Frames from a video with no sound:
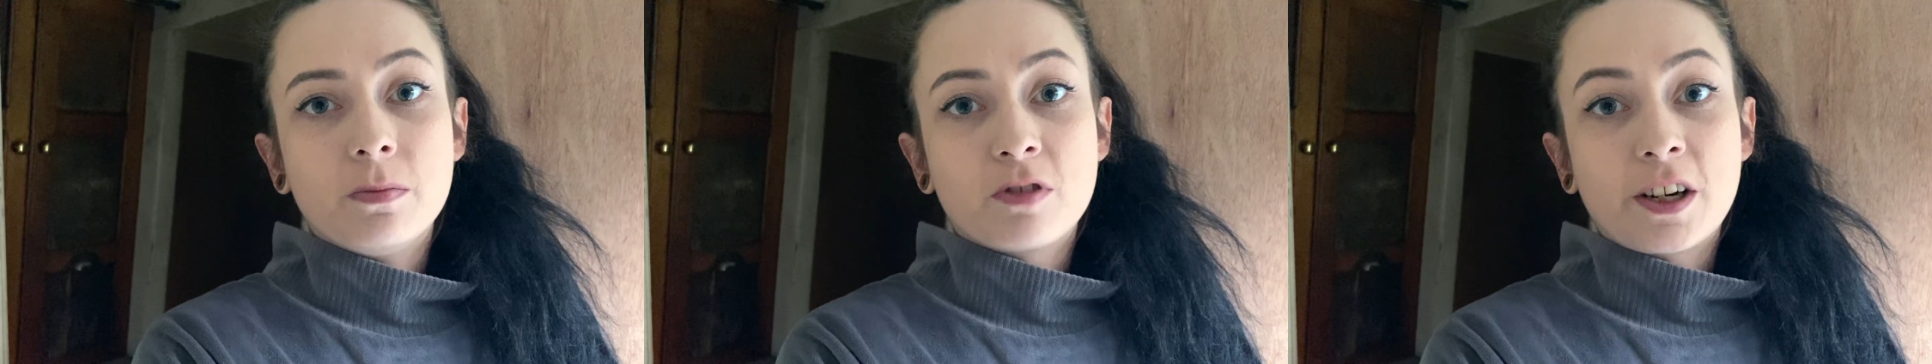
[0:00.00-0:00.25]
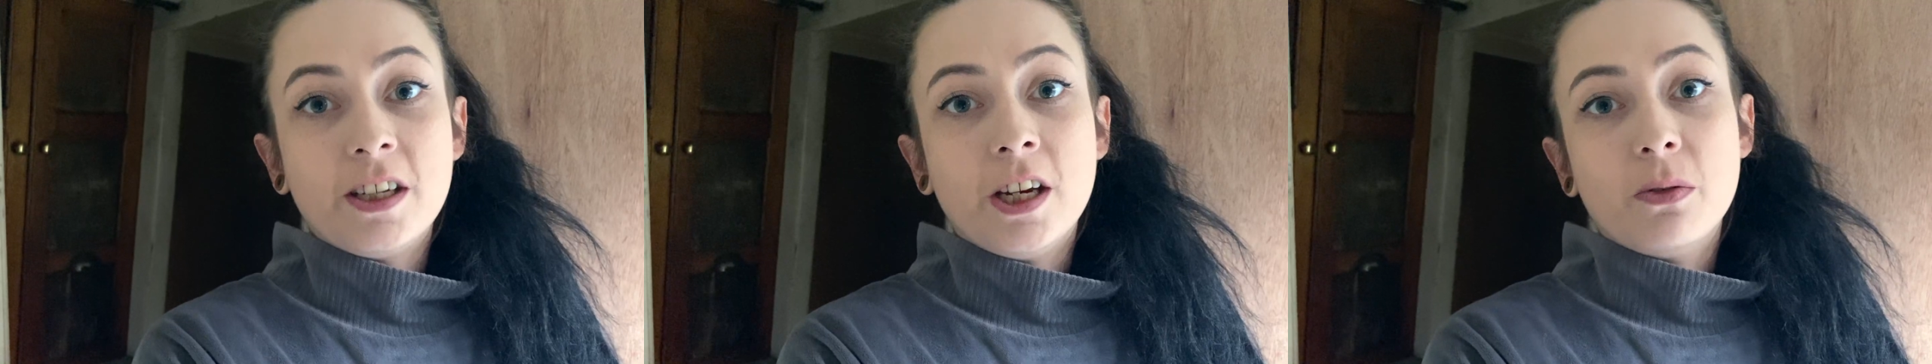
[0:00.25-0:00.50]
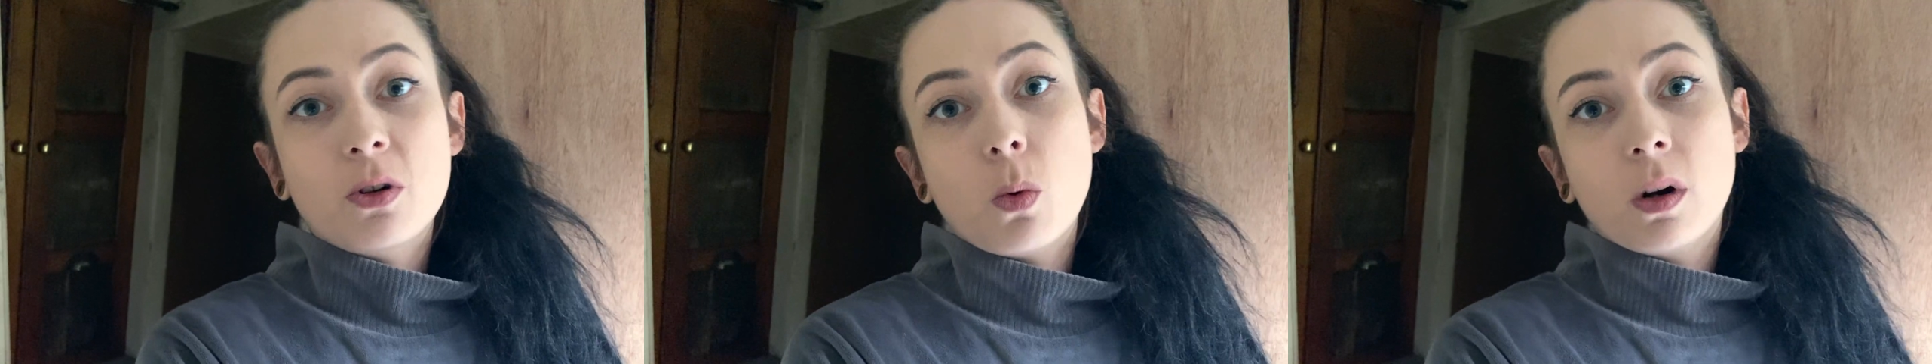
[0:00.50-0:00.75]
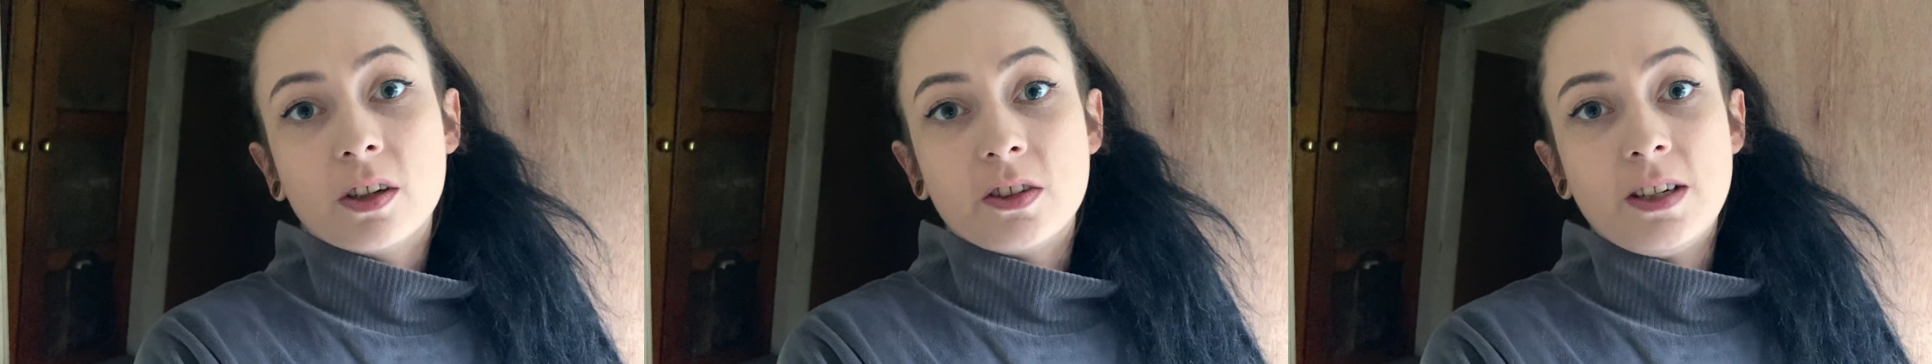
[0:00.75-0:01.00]
bring you
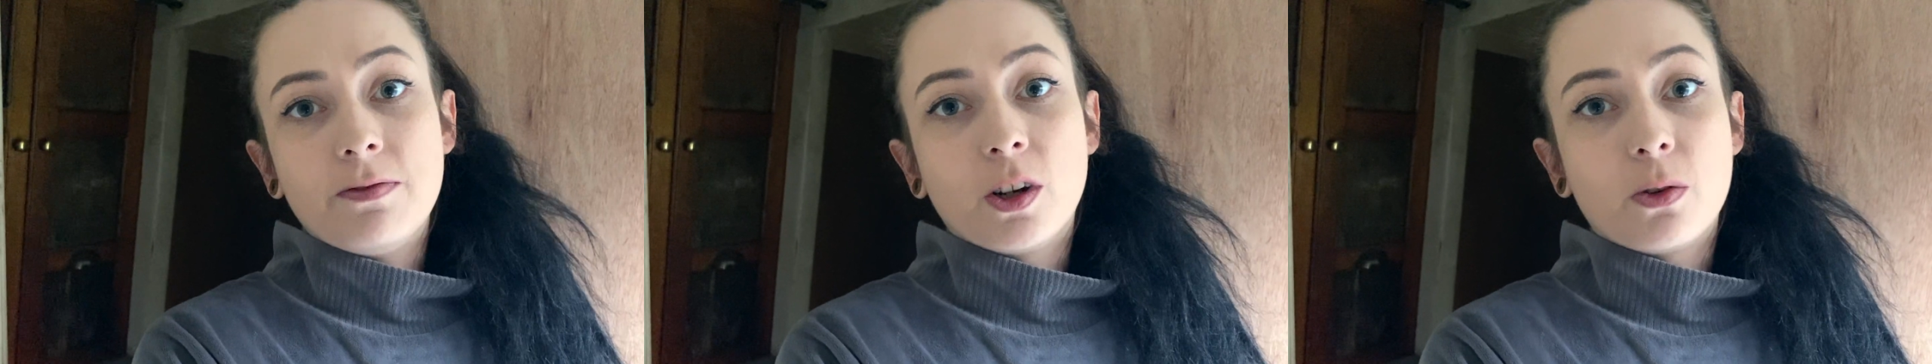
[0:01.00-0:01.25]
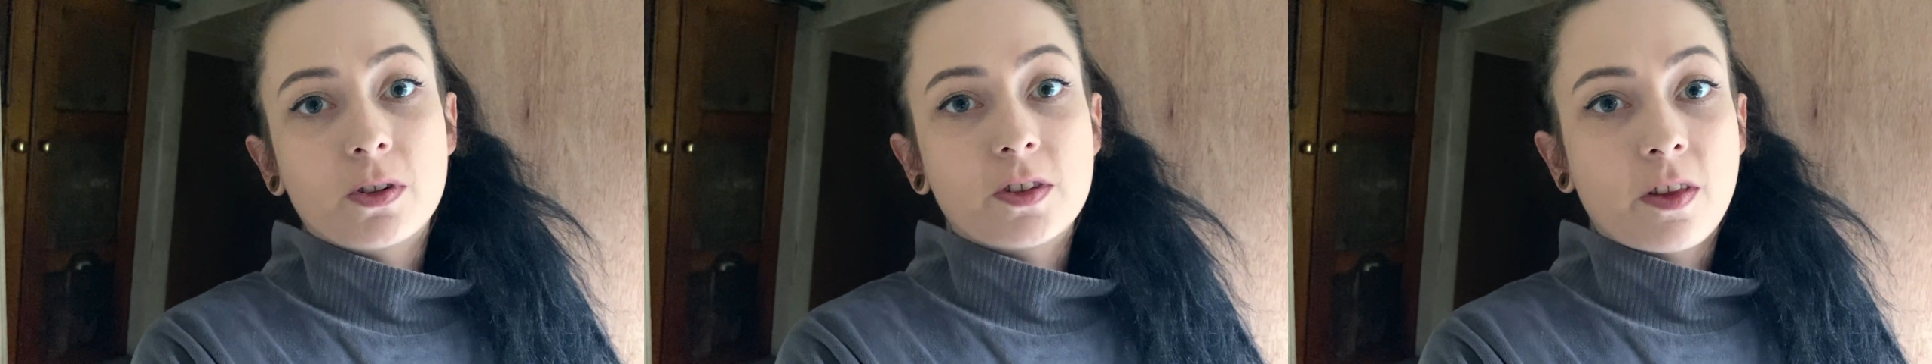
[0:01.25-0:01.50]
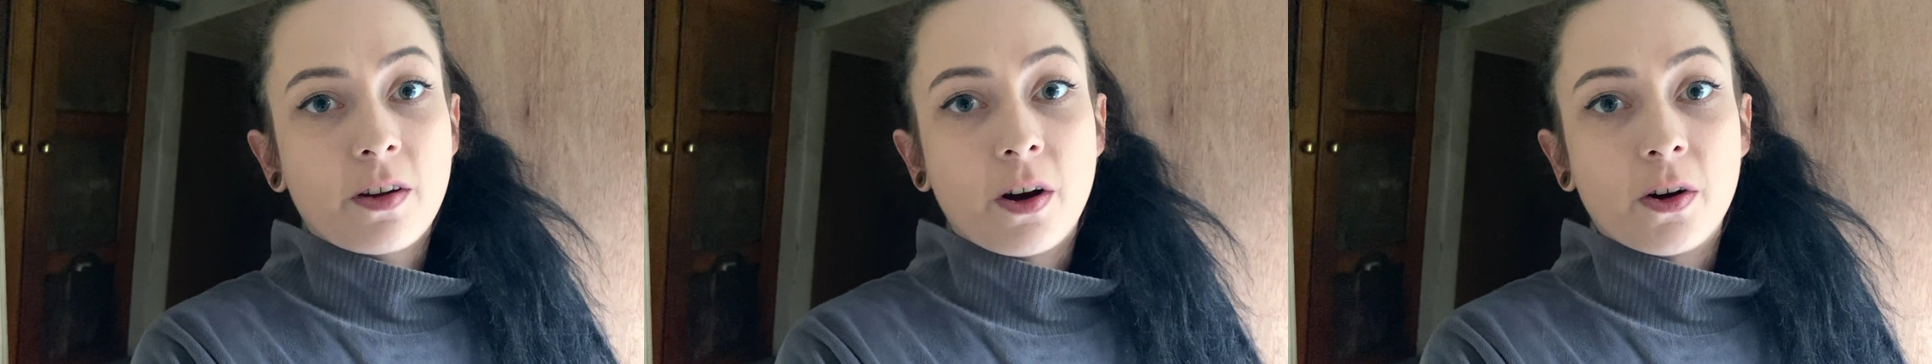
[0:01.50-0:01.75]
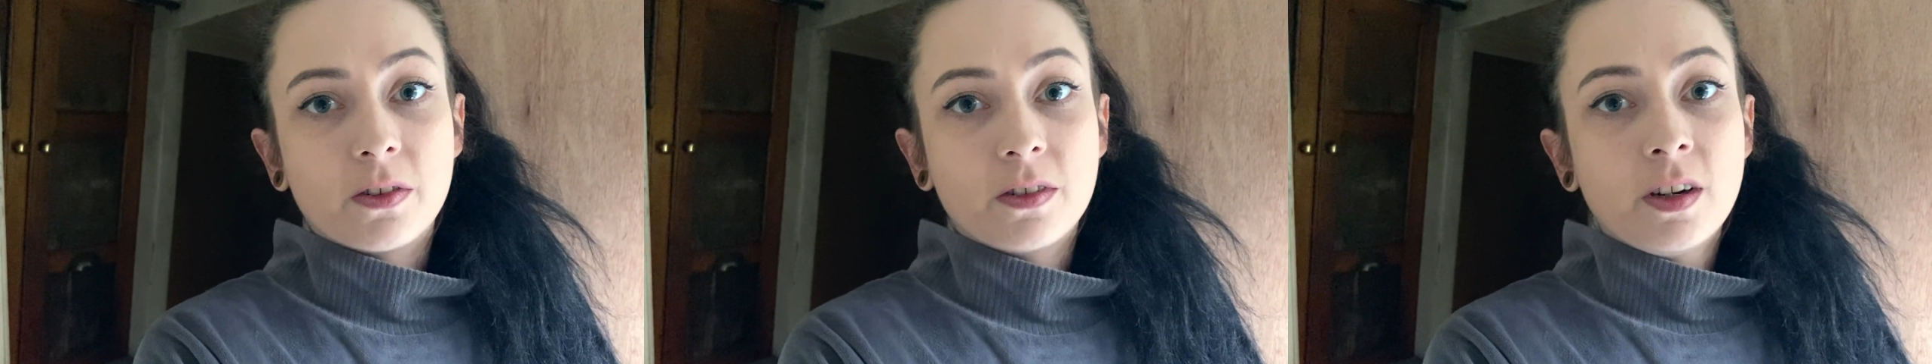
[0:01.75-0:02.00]
quality vlogs that
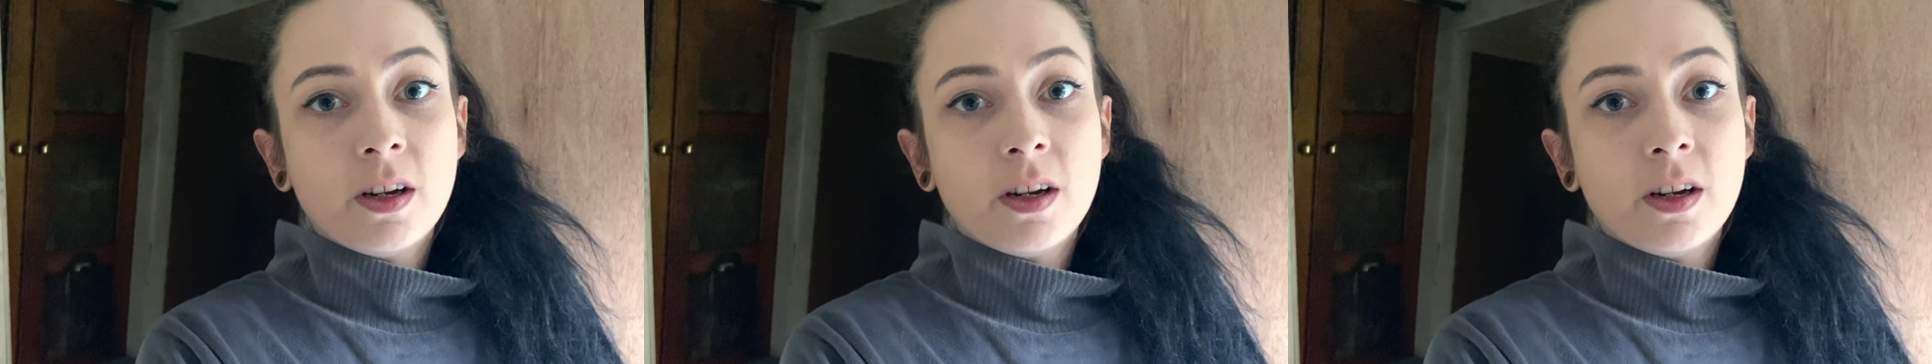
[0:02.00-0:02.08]
aren't